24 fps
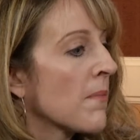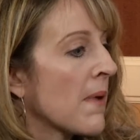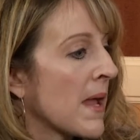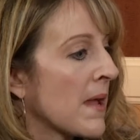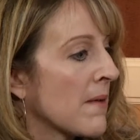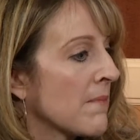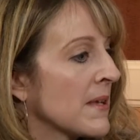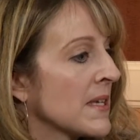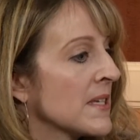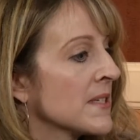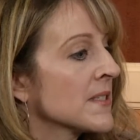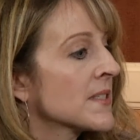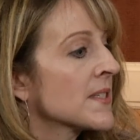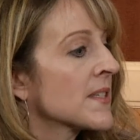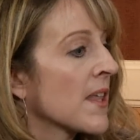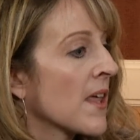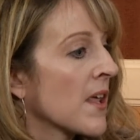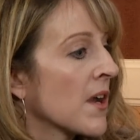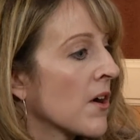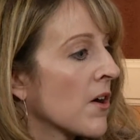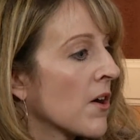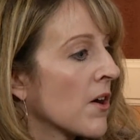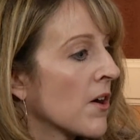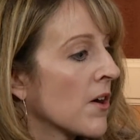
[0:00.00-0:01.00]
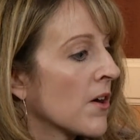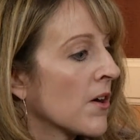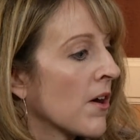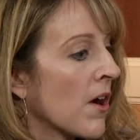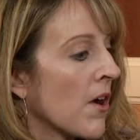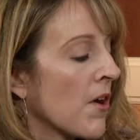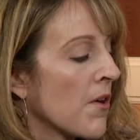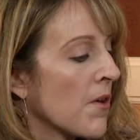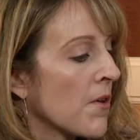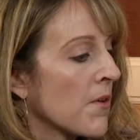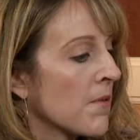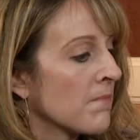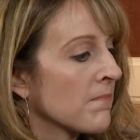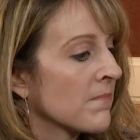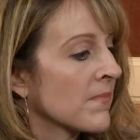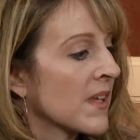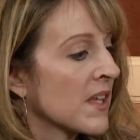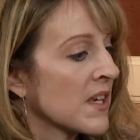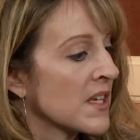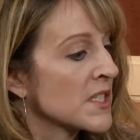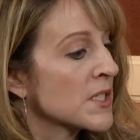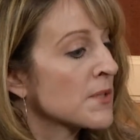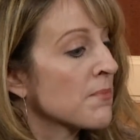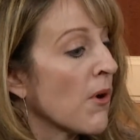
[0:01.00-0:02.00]
babies that are
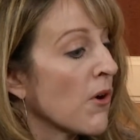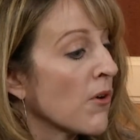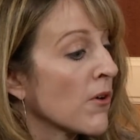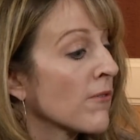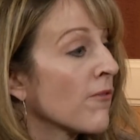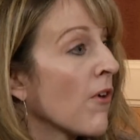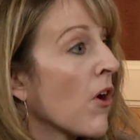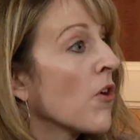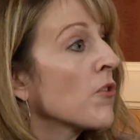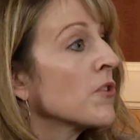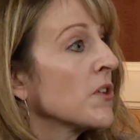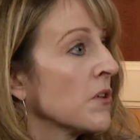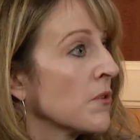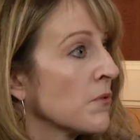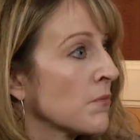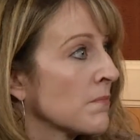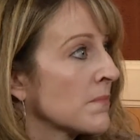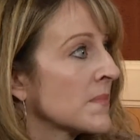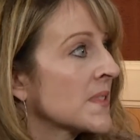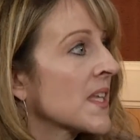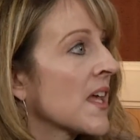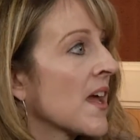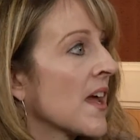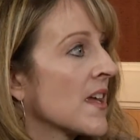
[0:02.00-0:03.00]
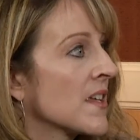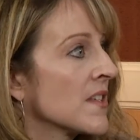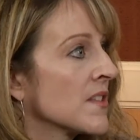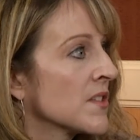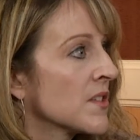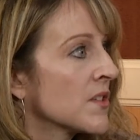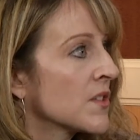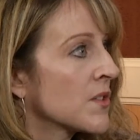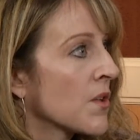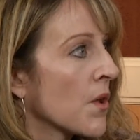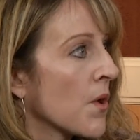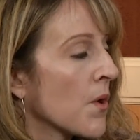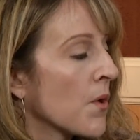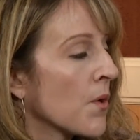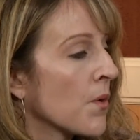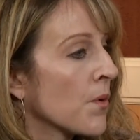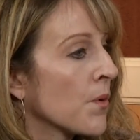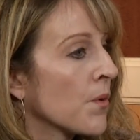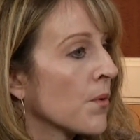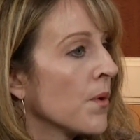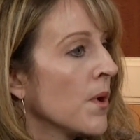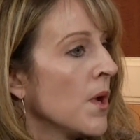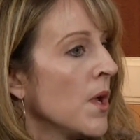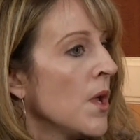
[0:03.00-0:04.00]
getting smaller volumes, and
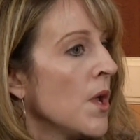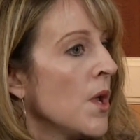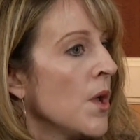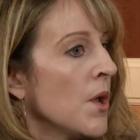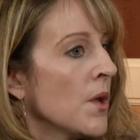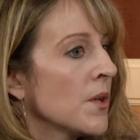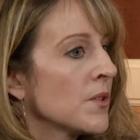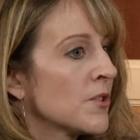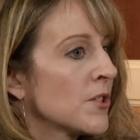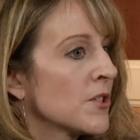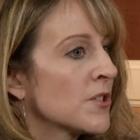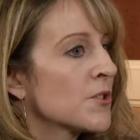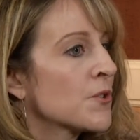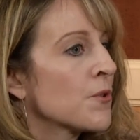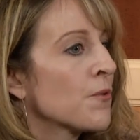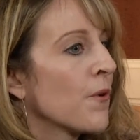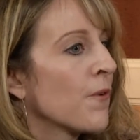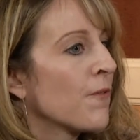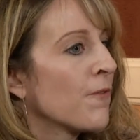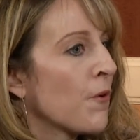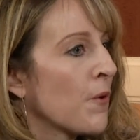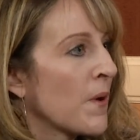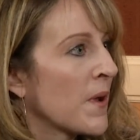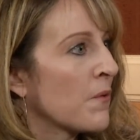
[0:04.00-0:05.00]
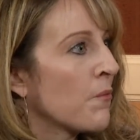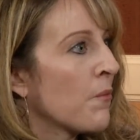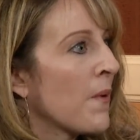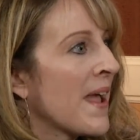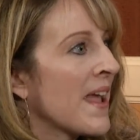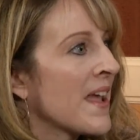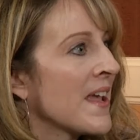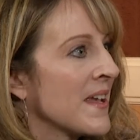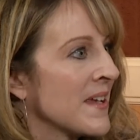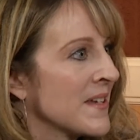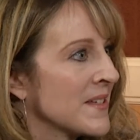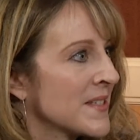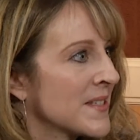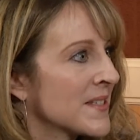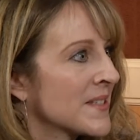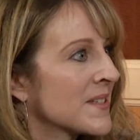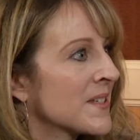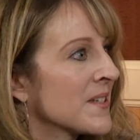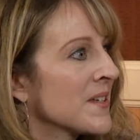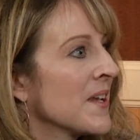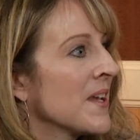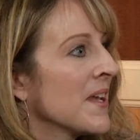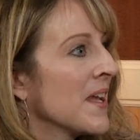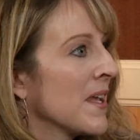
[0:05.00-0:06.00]
so just to avoid
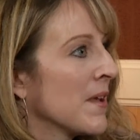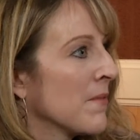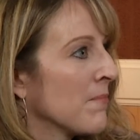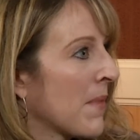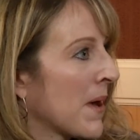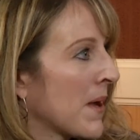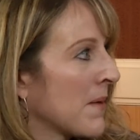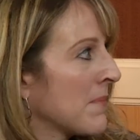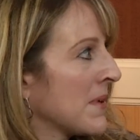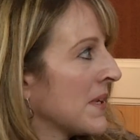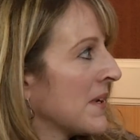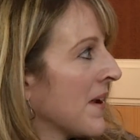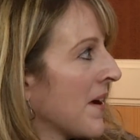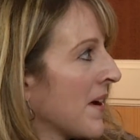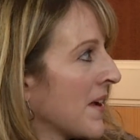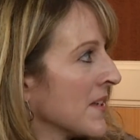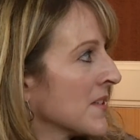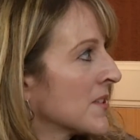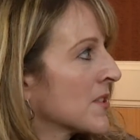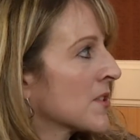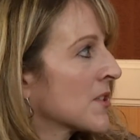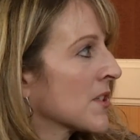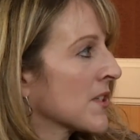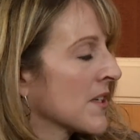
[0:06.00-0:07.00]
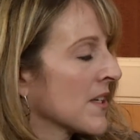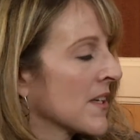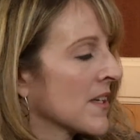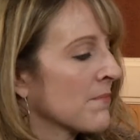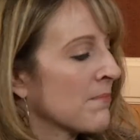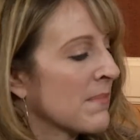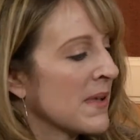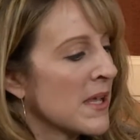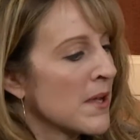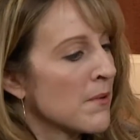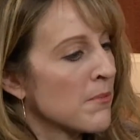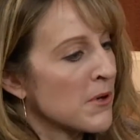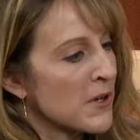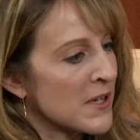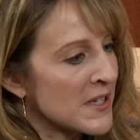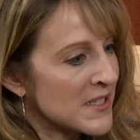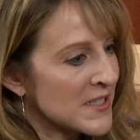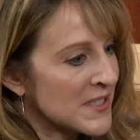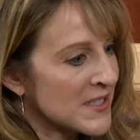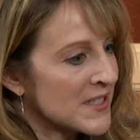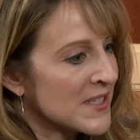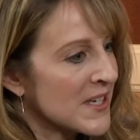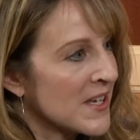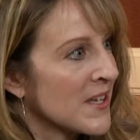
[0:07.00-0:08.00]
waste, it might be nice to be able to
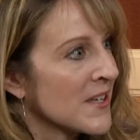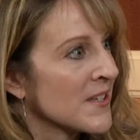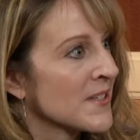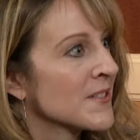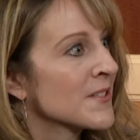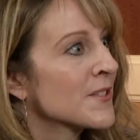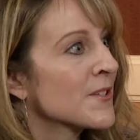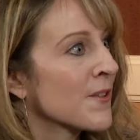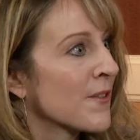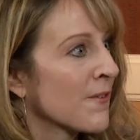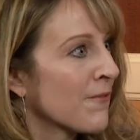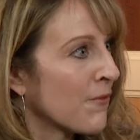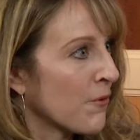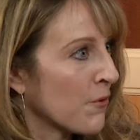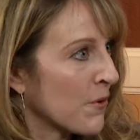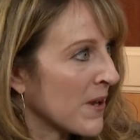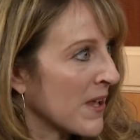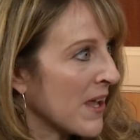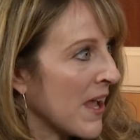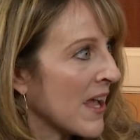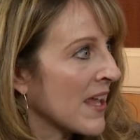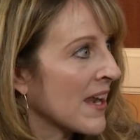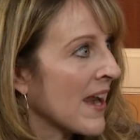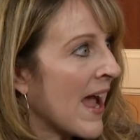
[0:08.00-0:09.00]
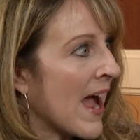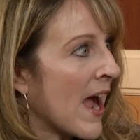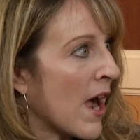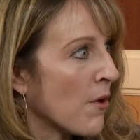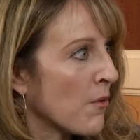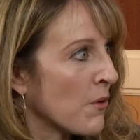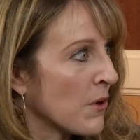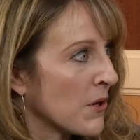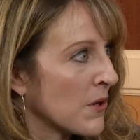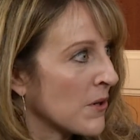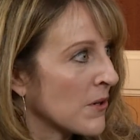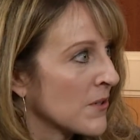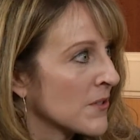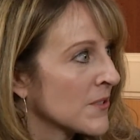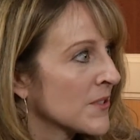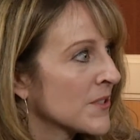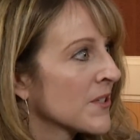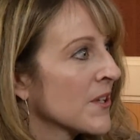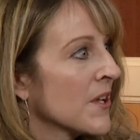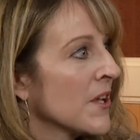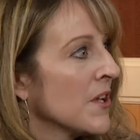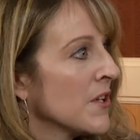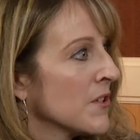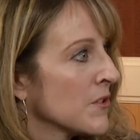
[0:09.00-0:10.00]
extend to the 48
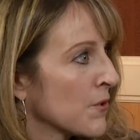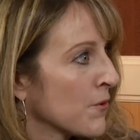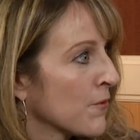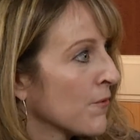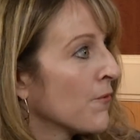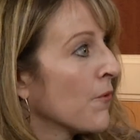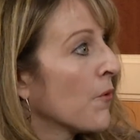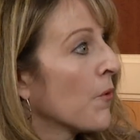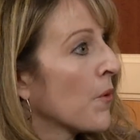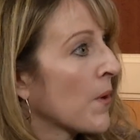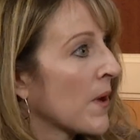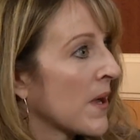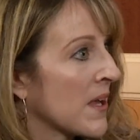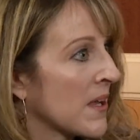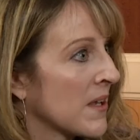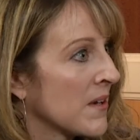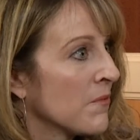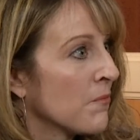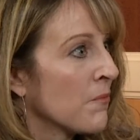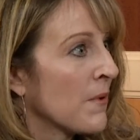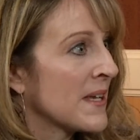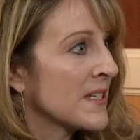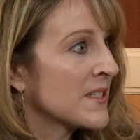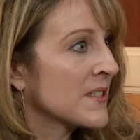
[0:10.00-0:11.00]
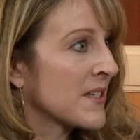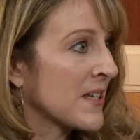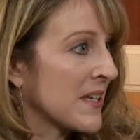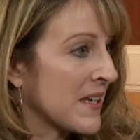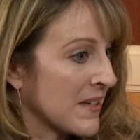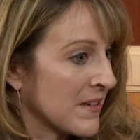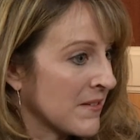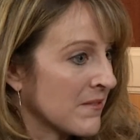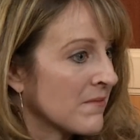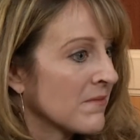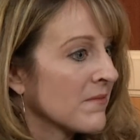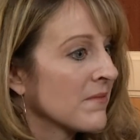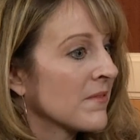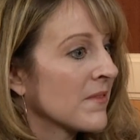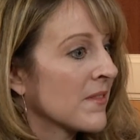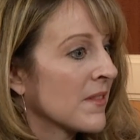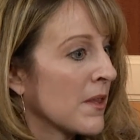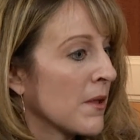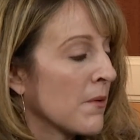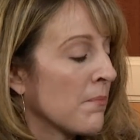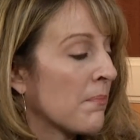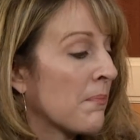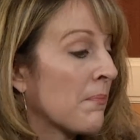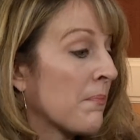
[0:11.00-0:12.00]
hours to avoid wasting
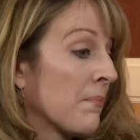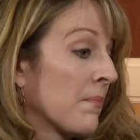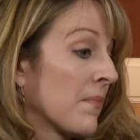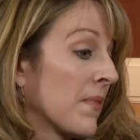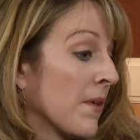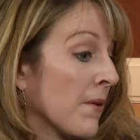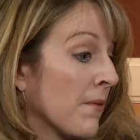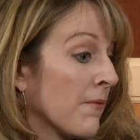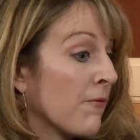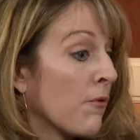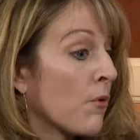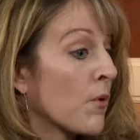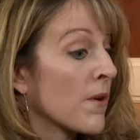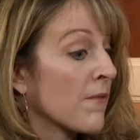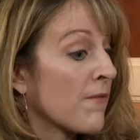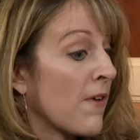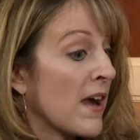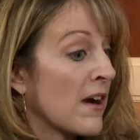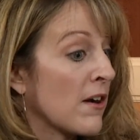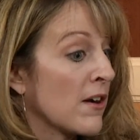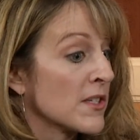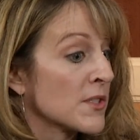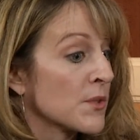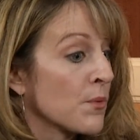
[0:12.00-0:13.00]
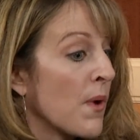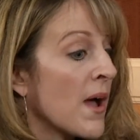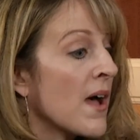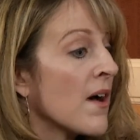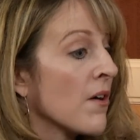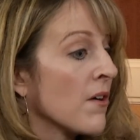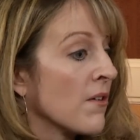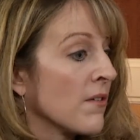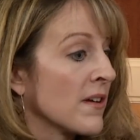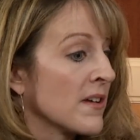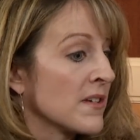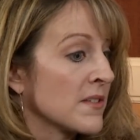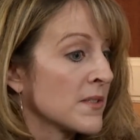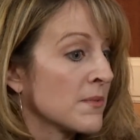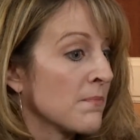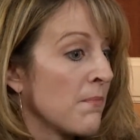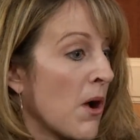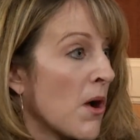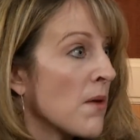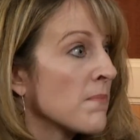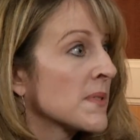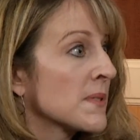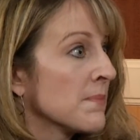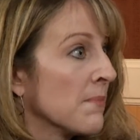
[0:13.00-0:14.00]
the fortifier as well as
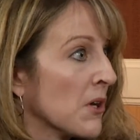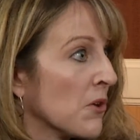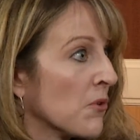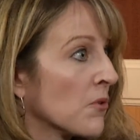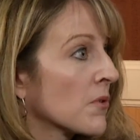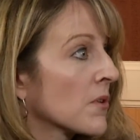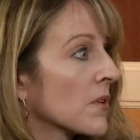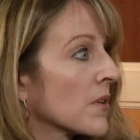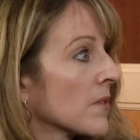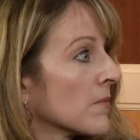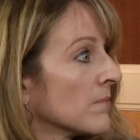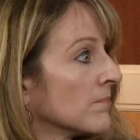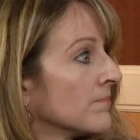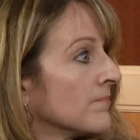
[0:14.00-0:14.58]
mom's milk.